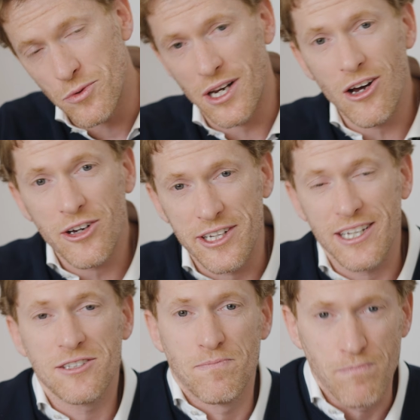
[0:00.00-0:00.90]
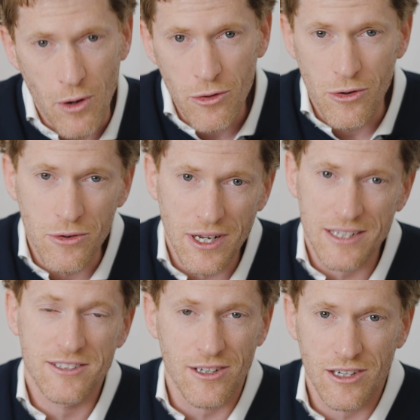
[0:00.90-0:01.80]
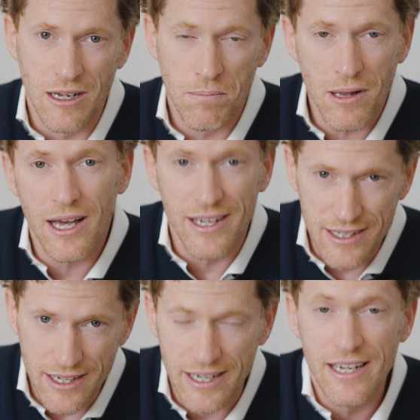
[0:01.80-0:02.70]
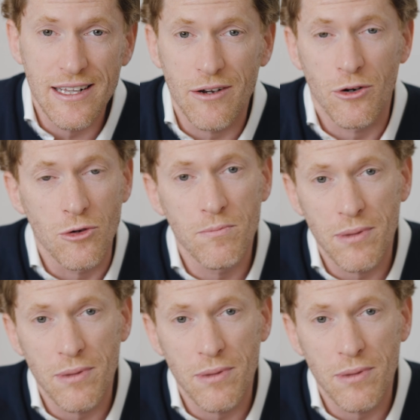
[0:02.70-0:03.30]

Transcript: what architects borrowed and started applying in our own